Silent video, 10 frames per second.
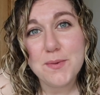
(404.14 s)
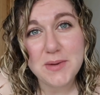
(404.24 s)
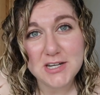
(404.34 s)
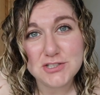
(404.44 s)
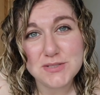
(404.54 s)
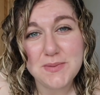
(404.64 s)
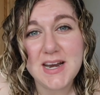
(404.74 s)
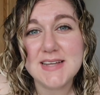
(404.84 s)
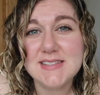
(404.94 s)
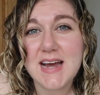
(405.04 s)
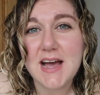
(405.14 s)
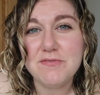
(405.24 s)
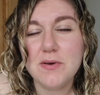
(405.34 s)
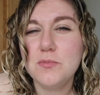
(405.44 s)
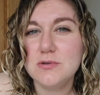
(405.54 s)
but it'll just be nice to
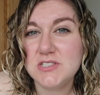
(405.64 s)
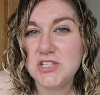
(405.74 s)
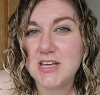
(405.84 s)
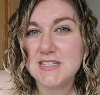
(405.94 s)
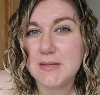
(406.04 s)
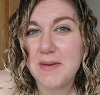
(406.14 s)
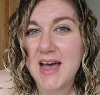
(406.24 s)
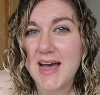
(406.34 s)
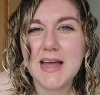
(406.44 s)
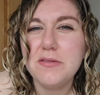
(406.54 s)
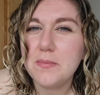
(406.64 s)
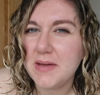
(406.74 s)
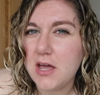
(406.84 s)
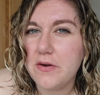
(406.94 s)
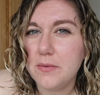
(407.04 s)
have a more sturdy pair now that
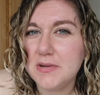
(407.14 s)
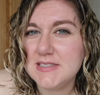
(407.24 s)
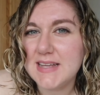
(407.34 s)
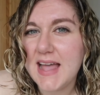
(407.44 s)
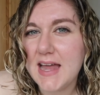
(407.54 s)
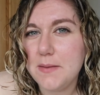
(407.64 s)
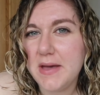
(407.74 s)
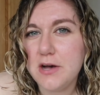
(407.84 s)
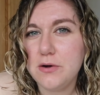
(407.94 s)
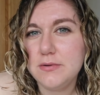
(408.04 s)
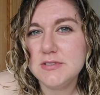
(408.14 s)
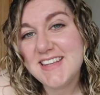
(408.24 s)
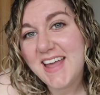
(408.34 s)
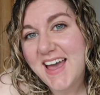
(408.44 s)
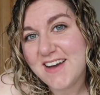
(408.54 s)
my current ones are getting a bit old. So
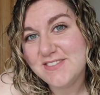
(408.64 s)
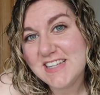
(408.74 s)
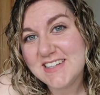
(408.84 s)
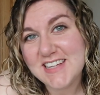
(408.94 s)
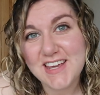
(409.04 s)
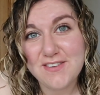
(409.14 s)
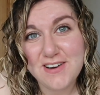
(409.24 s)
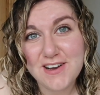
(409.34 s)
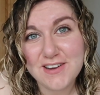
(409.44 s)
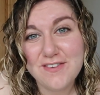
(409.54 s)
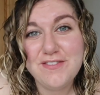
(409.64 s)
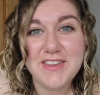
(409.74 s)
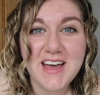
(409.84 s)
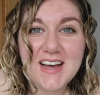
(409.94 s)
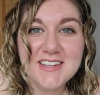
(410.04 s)
yeah, obviously I'll take you along for
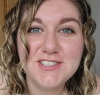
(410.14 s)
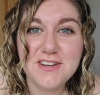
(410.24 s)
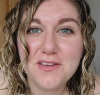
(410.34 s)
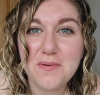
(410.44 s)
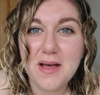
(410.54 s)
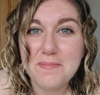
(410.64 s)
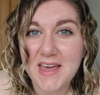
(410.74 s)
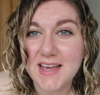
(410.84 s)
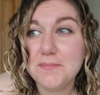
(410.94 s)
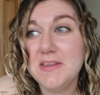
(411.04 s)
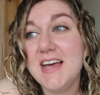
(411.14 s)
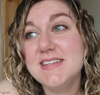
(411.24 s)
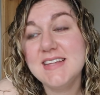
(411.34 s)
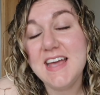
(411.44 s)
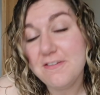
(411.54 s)
that and show you what I pick, but
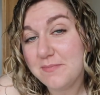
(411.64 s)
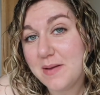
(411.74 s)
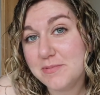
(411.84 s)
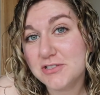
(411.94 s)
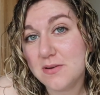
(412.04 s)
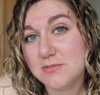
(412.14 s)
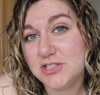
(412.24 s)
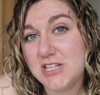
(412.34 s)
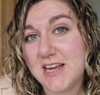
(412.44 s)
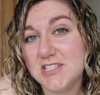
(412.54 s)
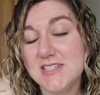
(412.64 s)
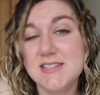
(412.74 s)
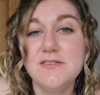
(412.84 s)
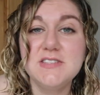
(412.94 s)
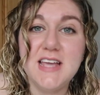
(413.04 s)
that's if my prescription changes.
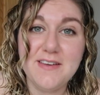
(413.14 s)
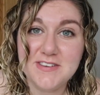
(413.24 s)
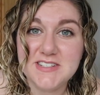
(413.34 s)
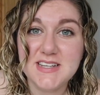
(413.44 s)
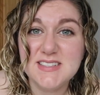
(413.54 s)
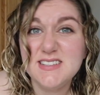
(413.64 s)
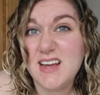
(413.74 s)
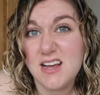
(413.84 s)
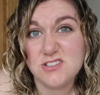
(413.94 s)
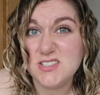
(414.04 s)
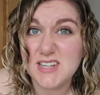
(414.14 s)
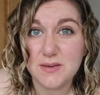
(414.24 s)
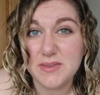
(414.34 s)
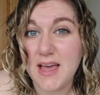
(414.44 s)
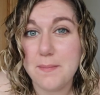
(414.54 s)
Obviously if it doesn't, I'll just
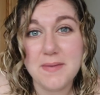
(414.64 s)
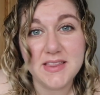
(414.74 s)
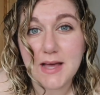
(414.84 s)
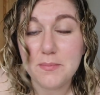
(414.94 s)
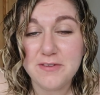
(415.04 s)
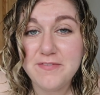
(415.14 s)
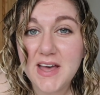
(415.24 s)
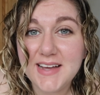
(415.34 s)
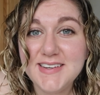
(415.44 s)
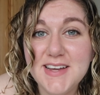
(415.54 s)
stick with them and that'll be fine.